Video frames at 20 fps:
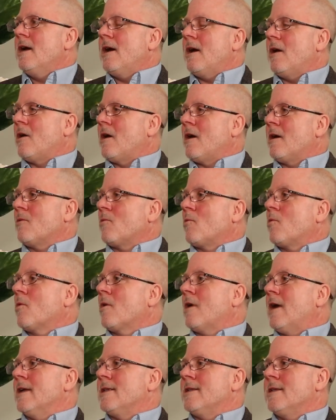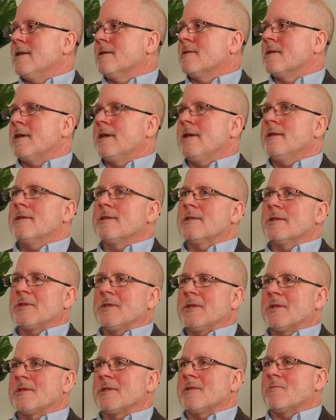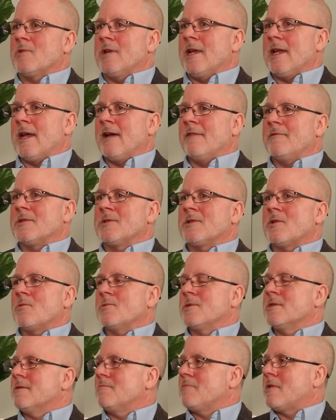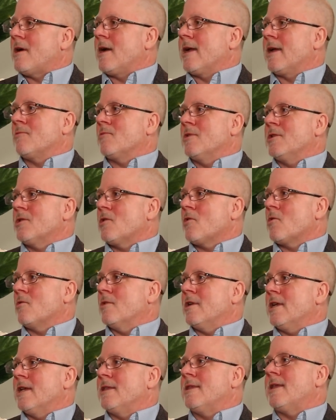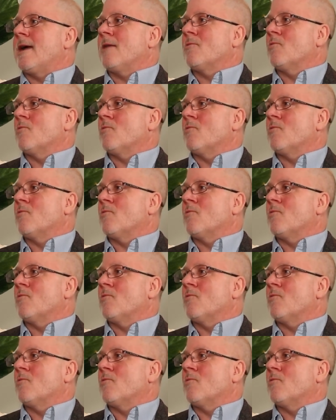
or ideally the system would have its own supply and return in that